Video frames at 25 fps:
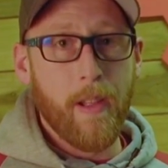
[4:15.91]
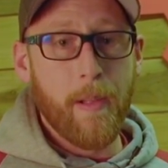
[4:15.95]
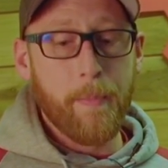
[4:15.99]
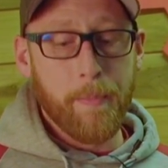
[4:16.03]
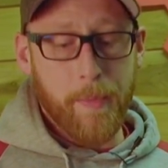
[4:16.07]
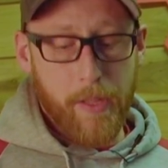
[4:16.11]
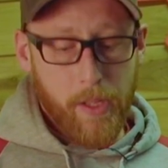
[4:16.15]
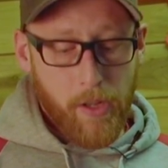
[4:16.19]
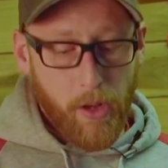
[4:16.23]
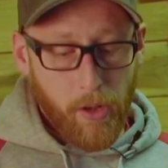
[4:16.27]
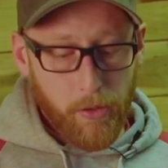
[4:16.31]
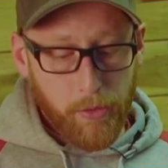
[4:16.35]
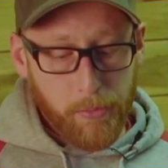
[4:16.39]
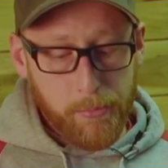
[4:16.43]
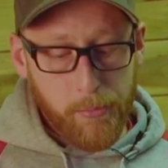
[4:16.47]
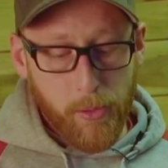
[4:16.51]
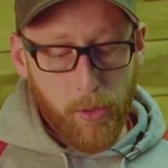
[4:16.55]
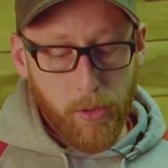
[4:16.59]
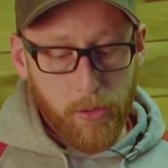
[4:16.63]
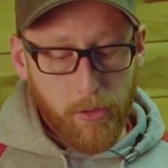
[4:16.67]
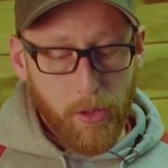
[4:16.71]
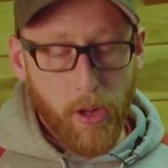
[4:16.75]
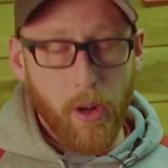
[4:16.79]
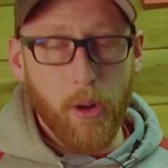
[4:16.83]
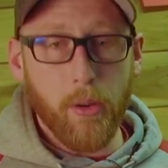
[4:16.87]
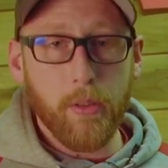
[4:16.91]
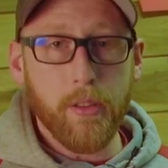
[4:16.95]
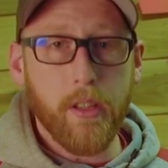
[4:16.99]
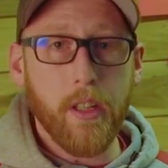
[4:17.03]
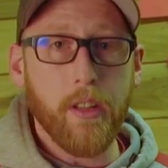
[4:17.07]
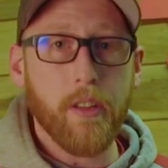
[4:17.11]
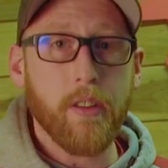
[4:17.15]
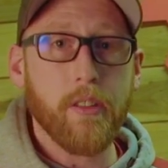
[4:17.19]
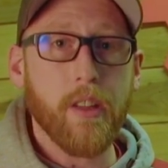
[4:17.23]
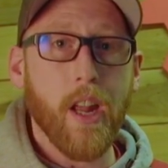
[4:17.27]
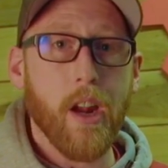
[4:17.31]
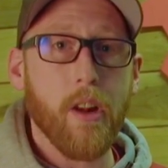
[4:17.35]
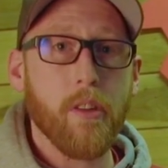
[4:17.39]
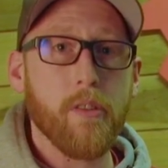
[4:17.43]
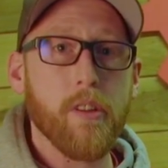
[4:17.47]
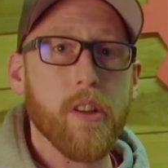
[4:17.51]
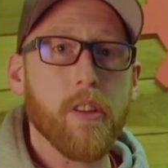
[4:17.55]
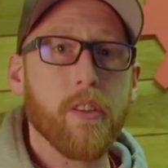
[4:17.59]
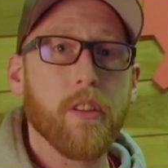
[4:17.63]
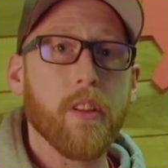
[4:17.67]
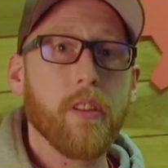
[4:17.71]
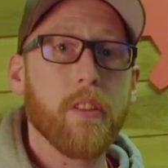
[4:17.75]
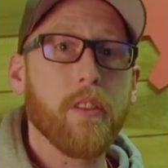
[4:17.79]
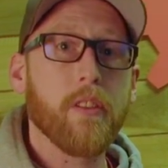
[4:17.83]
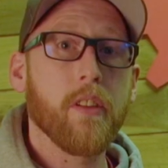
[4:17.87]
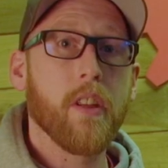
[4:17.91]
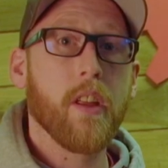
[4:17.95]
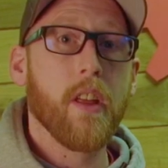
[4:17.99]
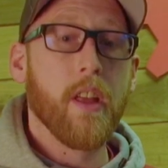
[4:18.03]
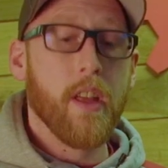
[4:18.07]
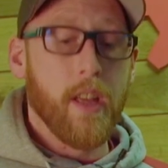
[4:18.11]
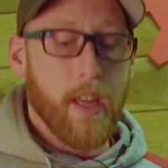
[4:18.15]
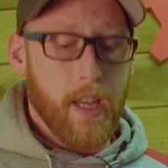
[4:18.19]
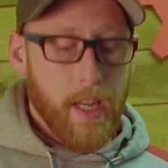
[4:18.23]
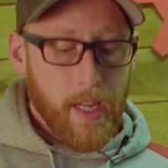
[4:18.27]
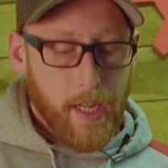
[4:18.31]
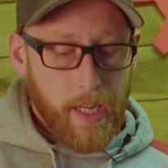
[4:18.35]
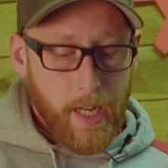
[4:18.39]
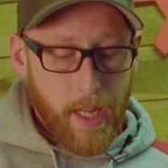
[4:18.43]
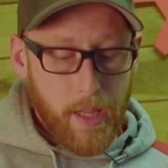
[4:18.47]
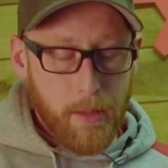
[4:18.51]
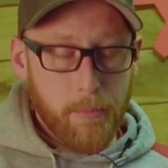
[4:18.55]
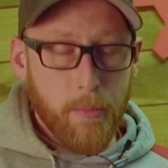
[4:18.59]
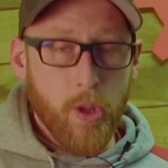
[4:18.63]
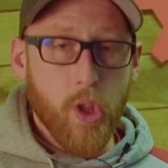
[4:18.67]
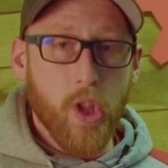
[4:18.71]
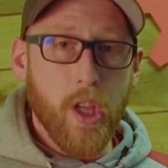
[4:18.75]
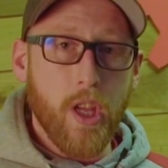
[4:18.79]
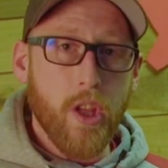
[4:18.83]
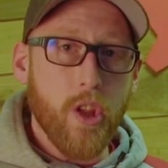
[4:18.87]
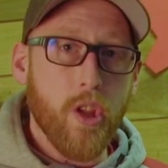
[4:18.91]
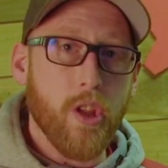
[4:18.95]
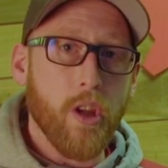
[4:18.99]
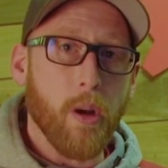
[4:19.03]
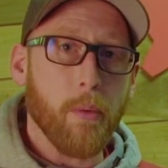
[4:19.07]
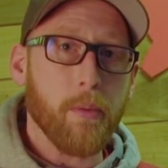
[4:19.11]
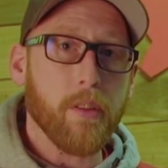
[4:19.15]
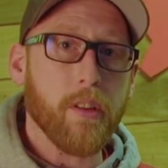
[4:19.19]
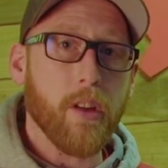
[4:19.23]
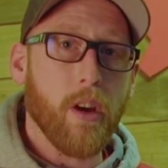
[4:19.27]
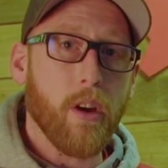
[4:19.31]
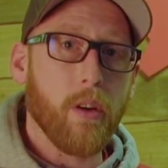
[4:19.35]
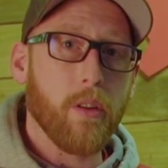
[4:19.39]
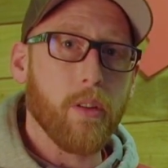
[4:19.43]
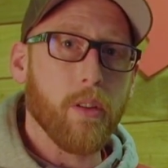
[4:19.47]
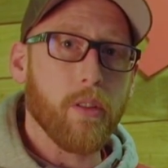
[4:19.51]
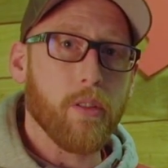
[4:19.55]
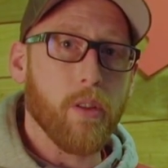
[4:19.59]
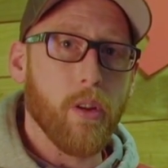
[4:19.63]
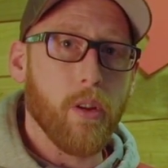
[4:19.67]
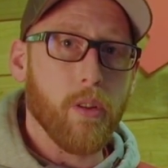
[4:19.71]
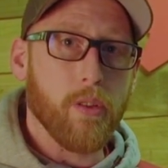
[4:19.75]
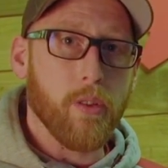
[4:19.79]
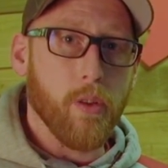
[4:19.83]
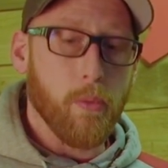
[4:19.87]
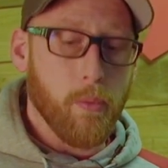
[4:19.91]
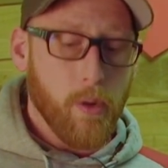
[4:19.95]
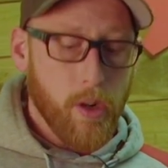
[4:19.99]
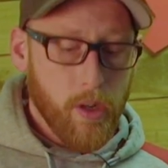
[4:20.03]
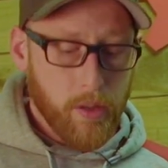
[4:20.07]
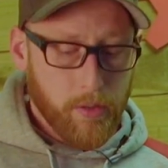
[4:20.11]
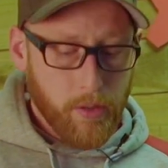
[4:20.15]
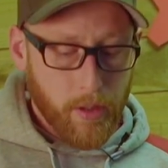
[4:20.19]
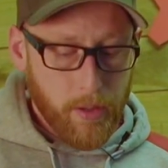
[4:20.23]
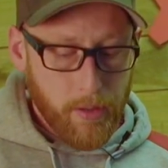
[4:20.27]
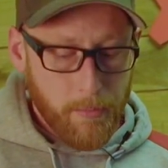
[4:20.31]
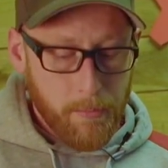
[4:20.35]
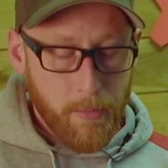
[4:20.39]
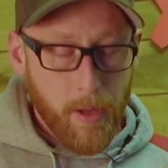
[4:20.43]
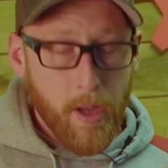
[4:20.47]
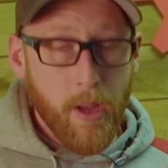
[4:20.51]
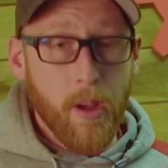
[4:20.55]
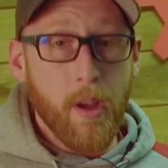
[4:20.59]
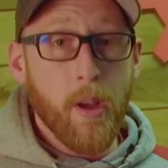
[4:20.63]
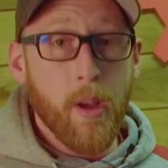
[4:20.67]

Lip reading: It costs more to hold these tolerances and get the machine shops to hold to work to them,